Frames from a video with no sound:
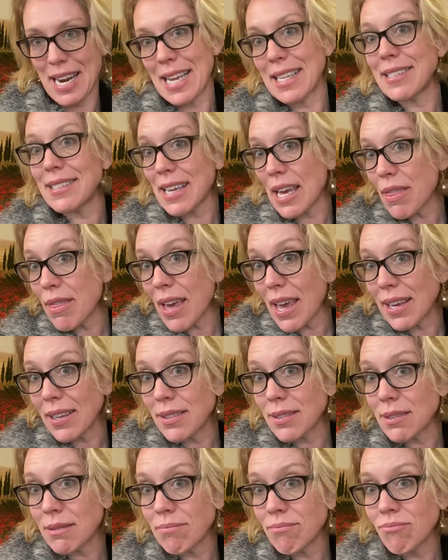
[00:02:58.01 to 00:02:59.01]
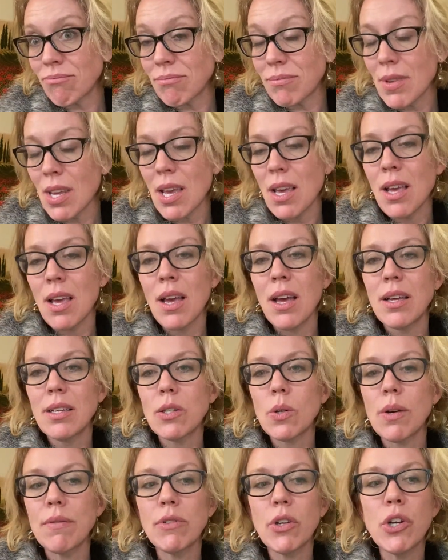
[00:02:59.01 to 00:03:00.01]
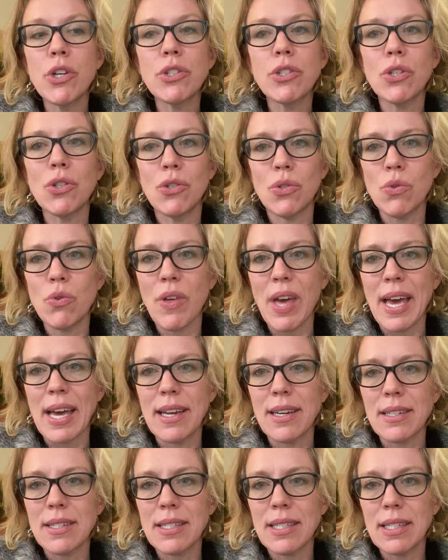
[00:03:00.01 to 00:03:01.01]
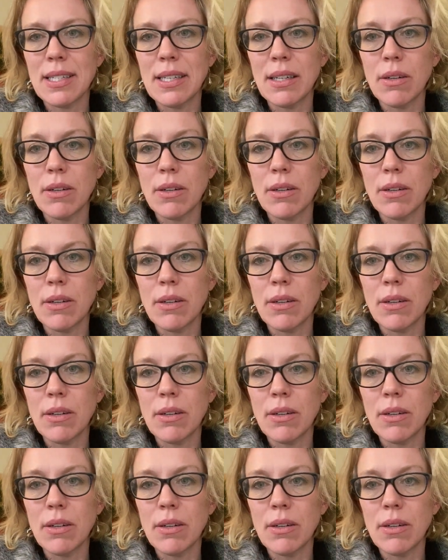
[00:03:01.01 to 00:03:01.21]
and say thanks. So I've learned to do that.